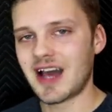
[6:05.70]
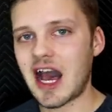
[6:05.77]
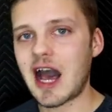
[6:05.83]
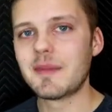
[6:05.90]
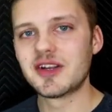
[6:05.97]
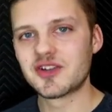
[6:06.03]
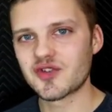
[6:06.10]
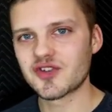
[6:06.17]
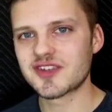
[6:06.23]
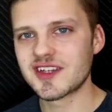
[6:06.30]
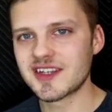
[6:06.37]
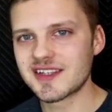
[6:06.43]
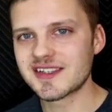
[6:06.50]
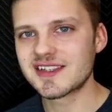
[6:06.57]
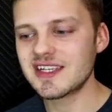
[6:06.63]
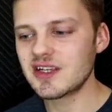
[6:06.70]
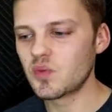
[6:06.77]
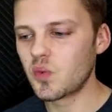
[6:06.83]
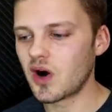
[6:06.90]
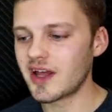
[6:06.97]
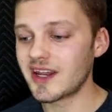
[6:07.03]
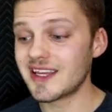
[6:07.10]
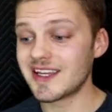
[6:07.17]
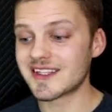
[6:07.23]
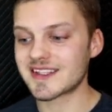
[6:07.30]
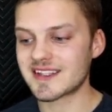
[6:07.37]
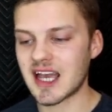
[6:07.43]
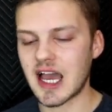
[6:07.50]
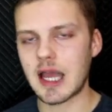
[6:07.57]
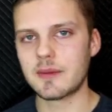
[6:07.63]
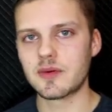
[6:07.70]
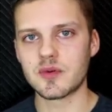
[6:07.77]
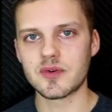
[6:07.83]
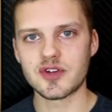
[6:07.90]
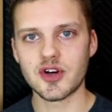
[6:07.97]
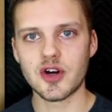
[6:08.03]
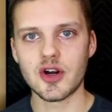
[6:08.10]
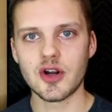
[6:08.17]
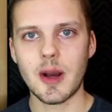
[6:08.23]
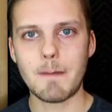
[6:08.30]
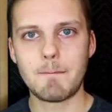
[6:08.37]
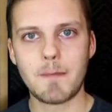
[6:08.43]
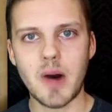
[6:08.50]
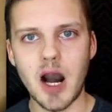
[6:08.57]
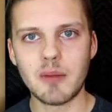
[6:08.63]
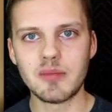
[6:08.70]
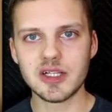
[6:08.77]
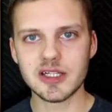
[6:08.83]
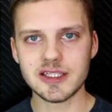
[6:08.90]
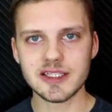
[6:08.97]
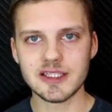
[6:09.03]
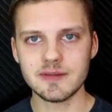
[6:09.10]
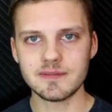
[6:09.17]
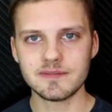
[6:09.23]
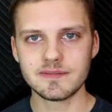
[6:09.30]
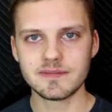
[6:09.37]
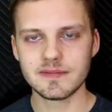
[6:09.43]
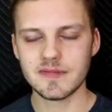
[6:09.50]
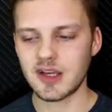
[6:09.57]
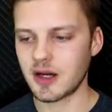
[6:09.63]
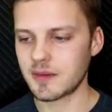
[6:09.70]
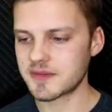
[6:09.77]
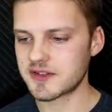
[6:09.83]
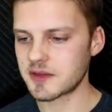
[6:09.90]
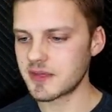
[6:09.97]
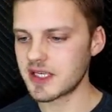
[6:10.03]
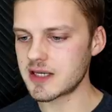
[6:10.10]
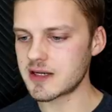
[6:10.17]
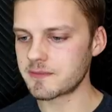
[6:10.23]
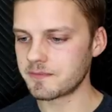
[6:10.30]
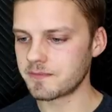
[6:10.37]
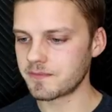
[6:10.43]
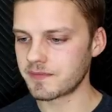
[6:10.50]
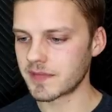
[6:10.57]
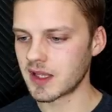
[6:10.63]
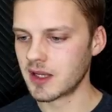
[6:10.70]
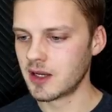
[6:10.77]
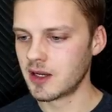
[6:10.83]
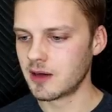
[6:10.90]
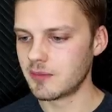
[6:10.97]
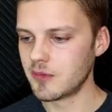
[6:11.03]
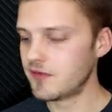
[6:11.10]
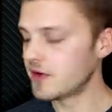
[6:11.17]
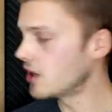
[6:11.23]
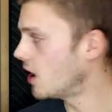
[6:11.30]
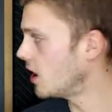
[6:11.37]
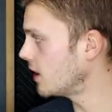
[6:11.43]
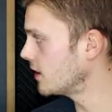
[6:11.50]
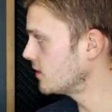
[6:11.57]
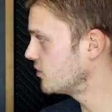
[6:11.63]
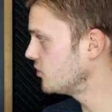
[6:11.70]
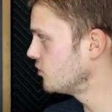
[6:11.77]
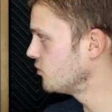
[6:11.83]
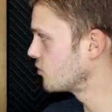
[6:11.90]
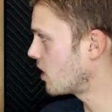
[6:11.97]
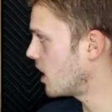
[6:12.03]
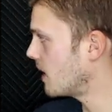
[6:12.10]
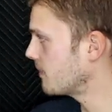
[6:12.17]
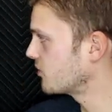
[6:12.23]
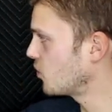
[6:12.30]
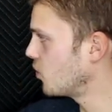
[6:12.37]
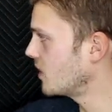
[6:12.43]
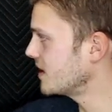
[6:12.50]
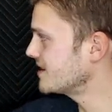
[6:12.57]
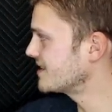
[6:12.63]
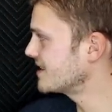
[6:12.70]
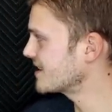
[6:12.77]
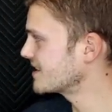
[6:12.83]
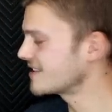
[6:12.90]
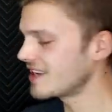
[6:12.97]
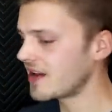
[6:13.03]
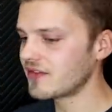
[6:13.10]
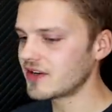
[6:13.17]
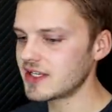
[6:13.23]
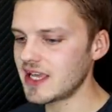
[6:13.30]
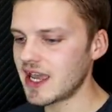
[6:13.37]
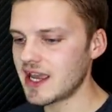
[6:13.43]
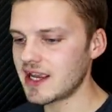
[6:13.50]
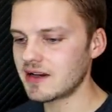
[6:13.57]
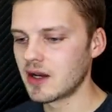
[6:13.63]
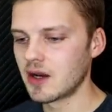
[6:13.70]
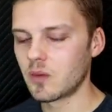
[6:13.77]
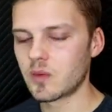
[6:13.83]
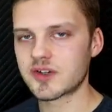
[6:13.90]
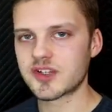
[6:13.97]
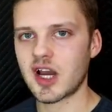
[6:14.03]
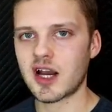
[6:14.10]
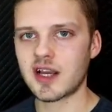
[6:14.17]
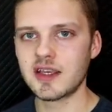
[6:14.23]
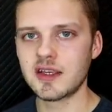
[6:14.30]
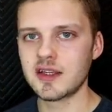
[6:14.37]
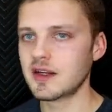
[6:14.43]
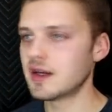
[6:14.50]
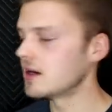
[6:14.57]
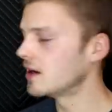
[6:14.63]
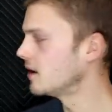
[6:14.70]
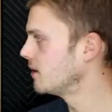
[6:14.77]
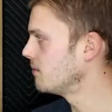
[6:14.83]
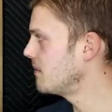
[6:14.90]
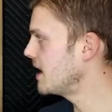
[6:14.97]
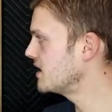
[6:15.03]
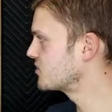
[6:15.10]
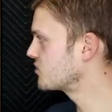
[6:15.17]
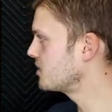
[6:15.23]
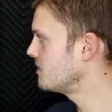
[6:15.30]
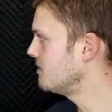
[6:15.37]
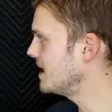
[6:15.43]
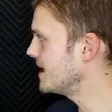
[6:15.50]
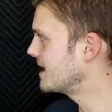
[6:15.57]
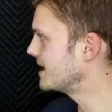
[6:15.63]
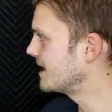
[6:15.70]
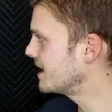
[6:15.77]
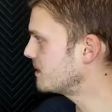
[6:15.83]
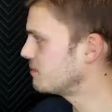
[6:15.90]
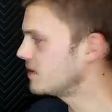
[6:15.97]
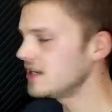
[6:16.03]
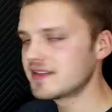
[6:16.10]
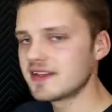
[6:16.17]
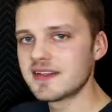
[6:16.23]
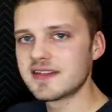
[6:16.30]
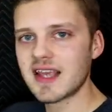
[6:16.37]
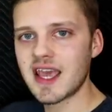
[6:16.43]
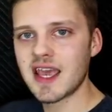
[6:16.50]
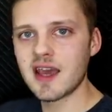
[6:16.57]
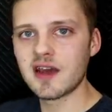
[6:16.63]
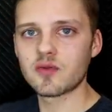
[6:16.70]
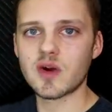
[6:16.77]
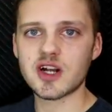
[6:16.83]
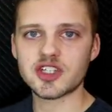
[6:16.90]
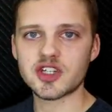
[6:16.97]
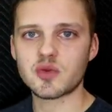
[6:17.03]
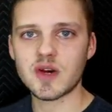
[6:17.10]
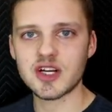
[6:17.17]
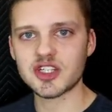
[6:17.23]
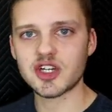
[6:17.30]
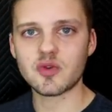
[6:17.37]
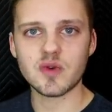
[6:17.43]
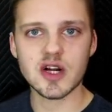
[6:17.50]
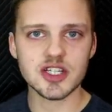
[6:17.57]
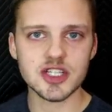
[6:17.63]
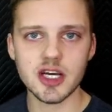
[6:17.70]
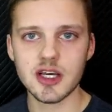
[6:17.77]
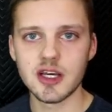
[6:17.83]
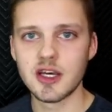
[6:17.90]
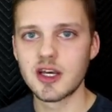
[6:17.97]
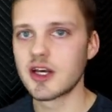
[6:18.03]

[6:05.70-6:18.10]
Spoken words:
I'm interested to see what it's time to return publicly comes to mean. Moving on to drop 2678, we're talking mainstream media hit pieces and Russia, Russia, Russia.